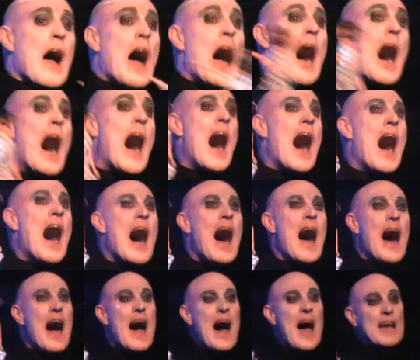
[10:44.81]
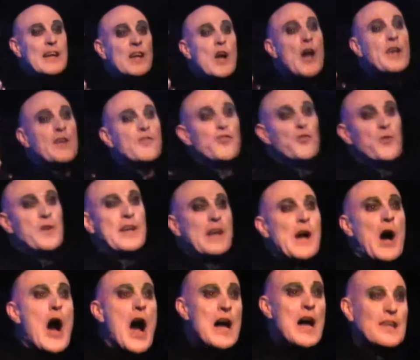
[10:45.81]
I got a Judy
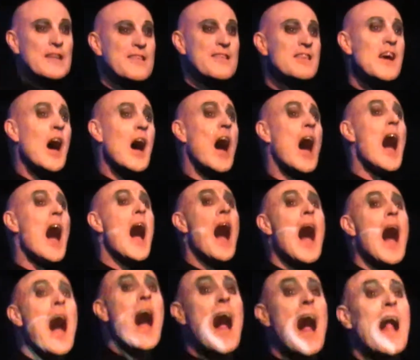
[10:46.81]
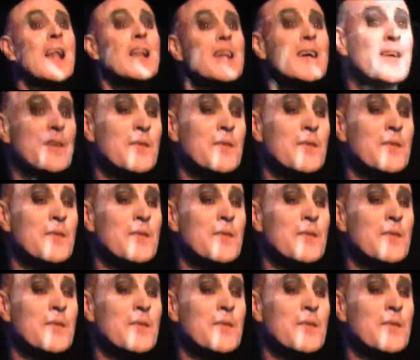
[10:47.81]
Garland doll.